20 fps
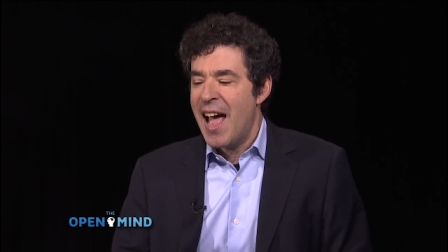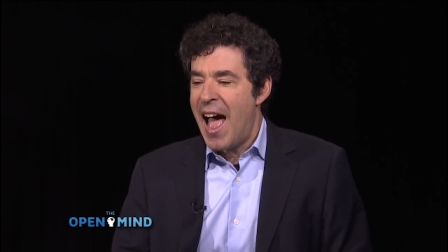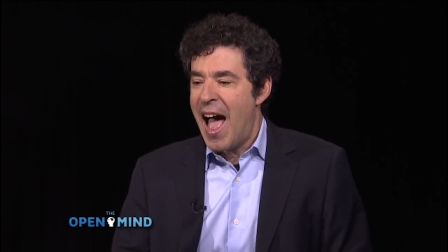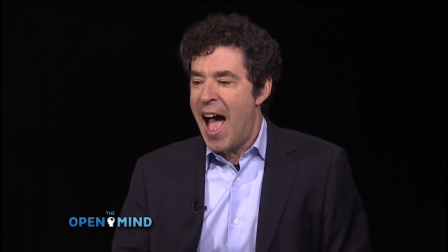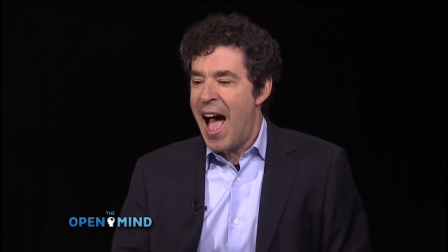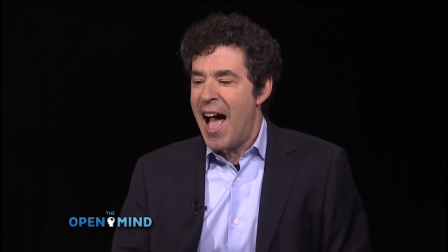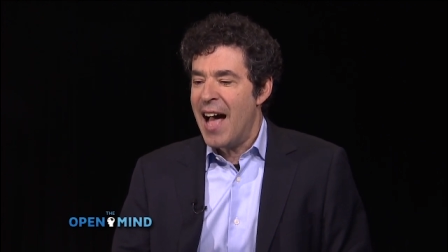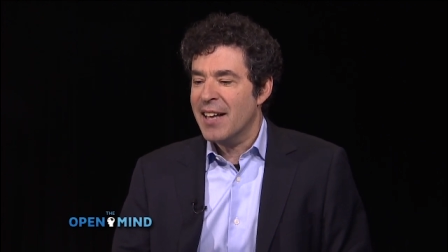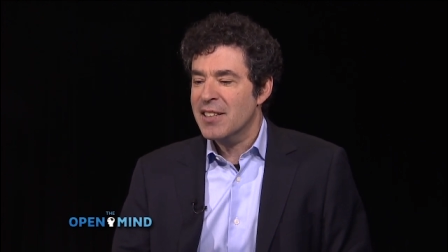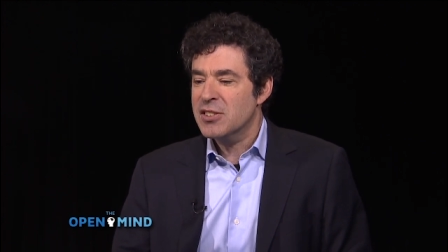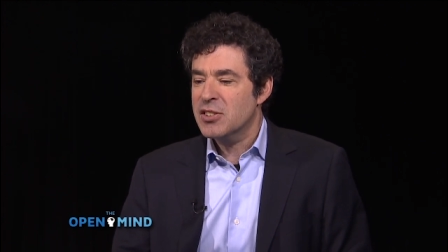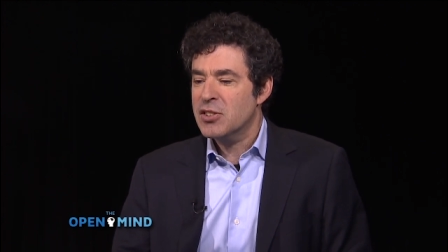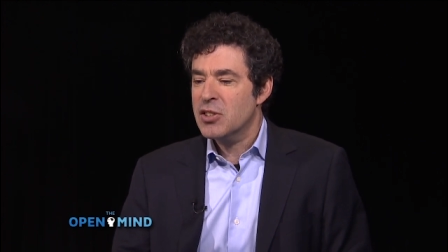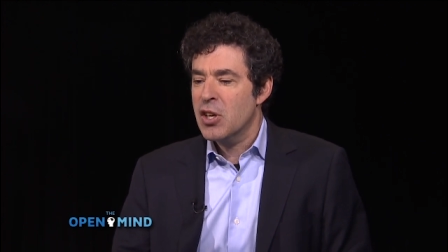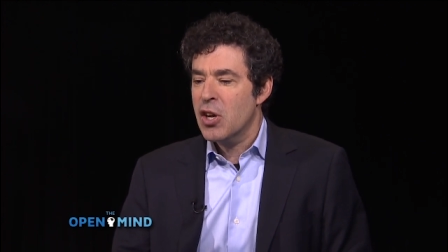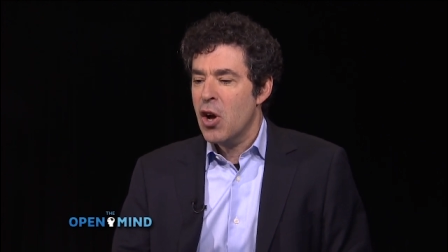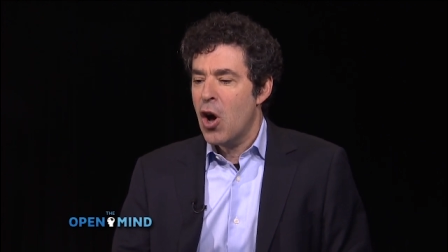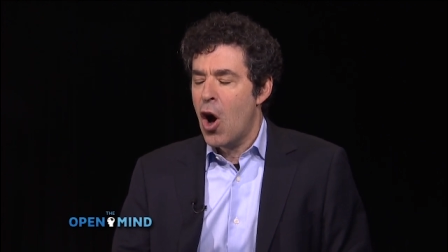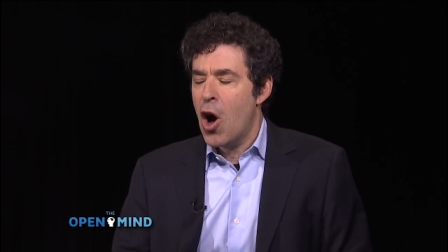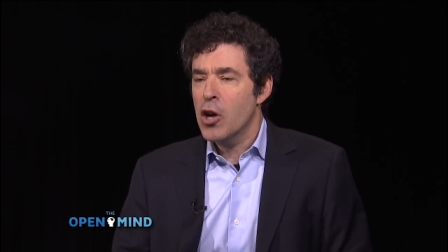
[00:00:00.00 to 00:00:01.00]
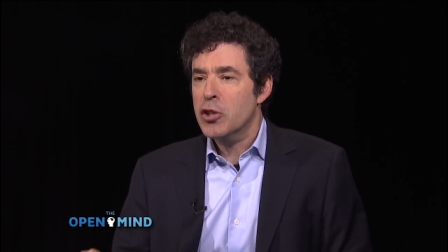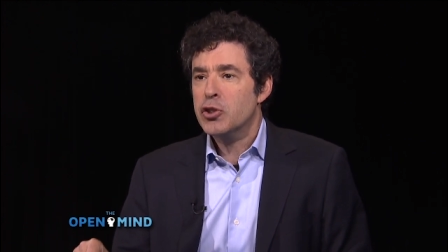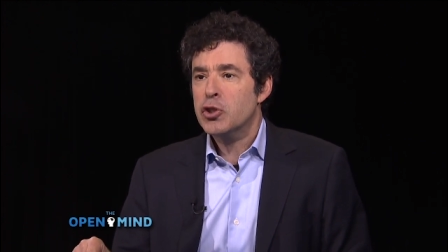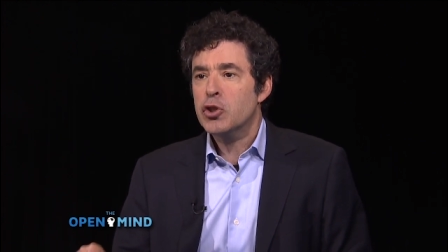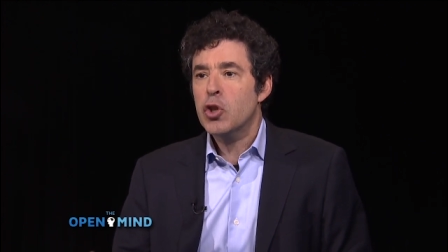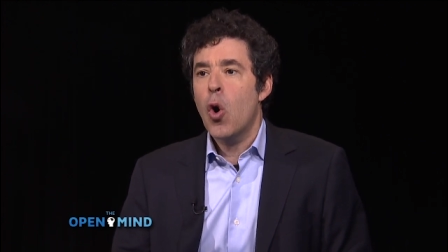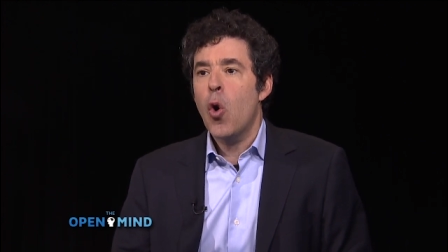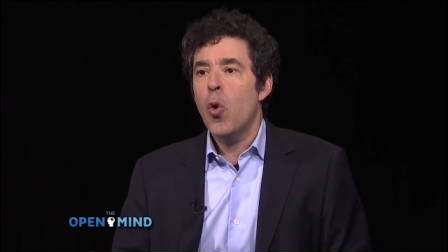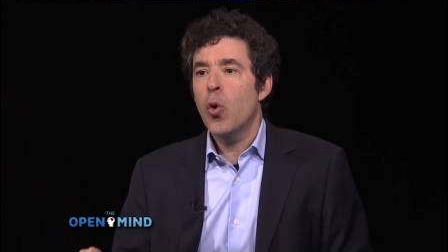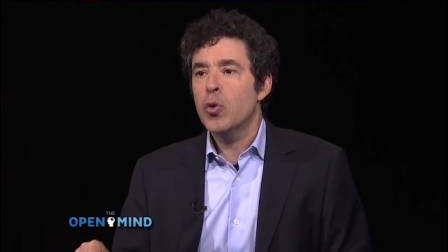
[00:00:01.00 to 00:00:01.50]
as a
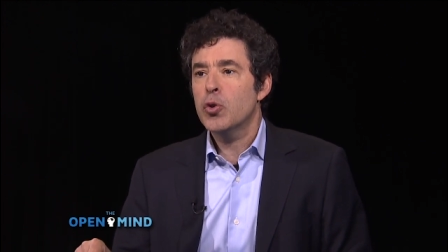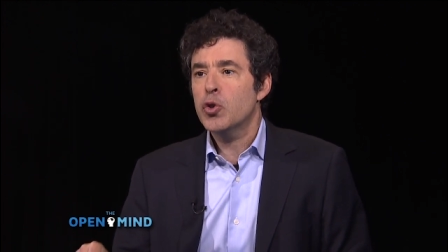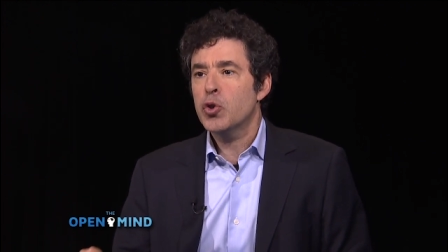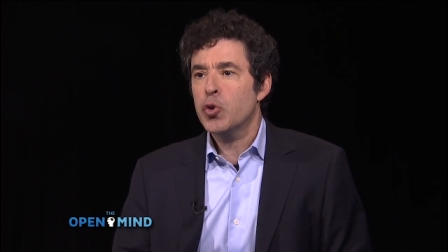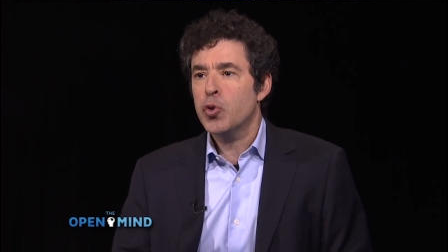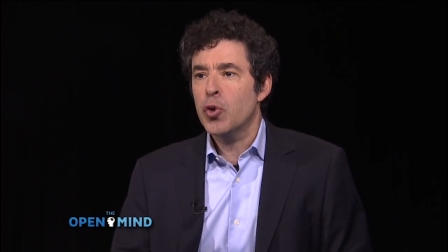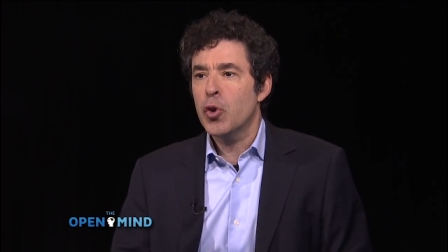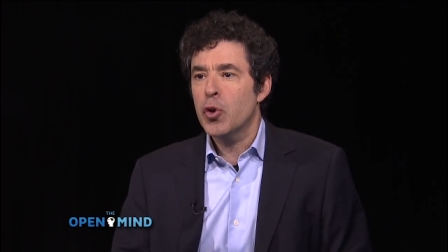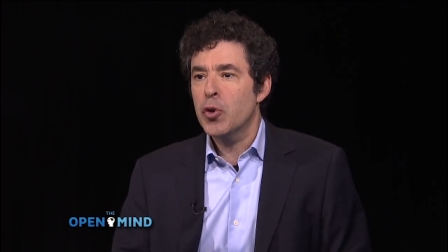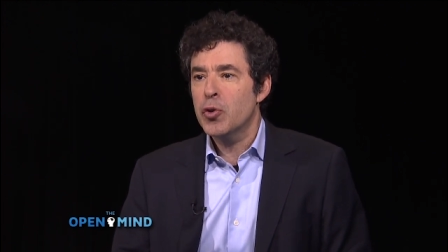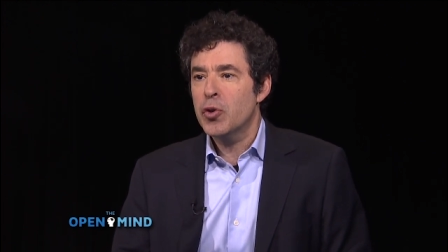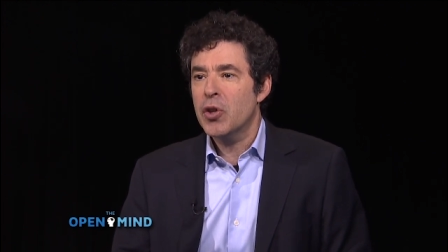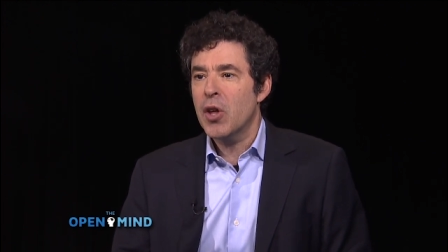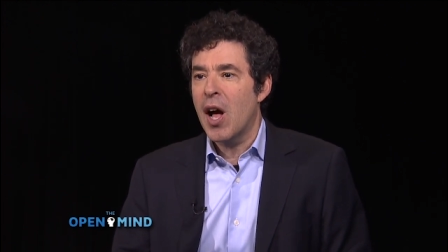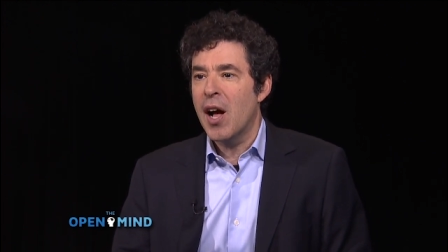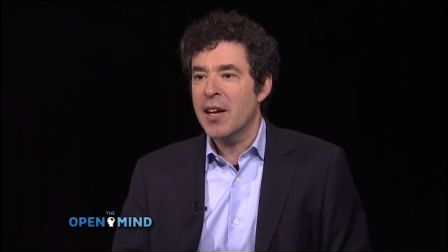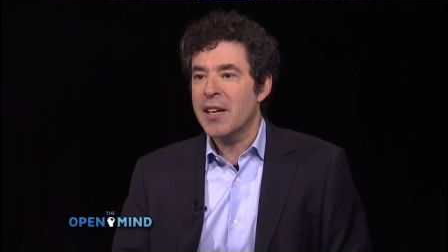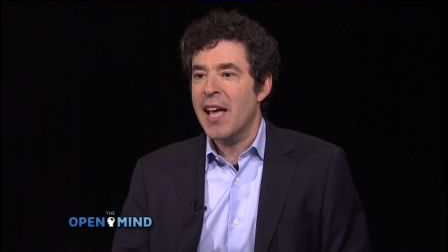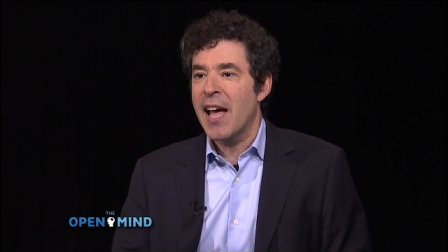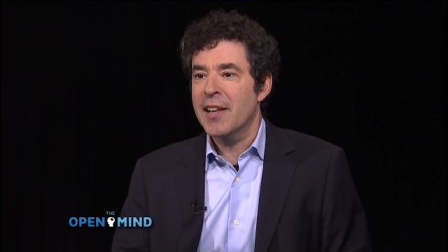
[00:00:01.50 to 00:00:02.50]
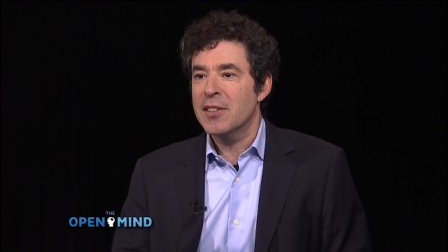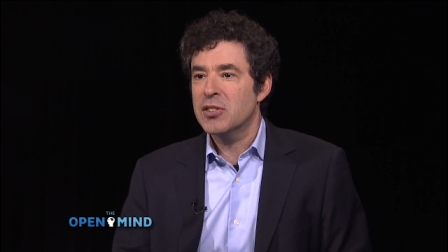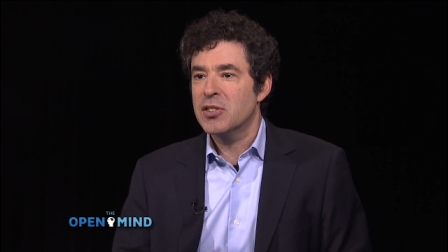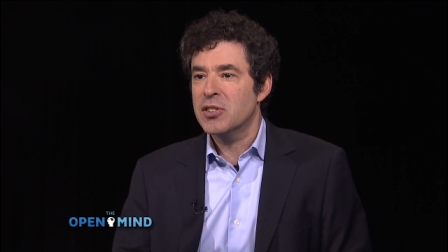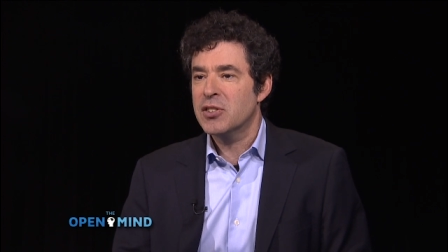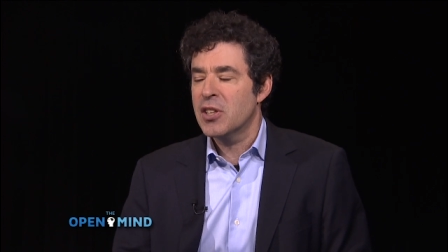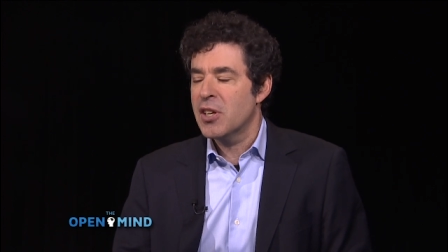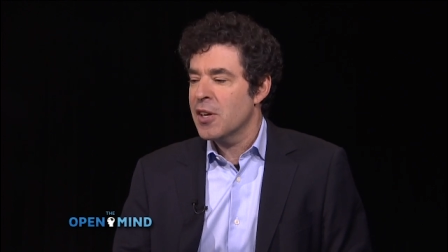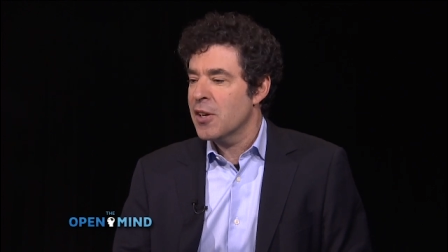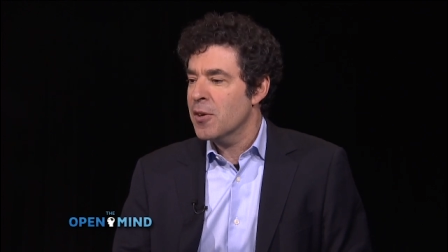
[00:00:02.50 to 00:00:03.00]
sole truth
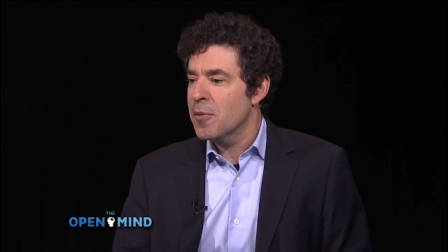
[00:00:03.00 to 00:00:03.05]
against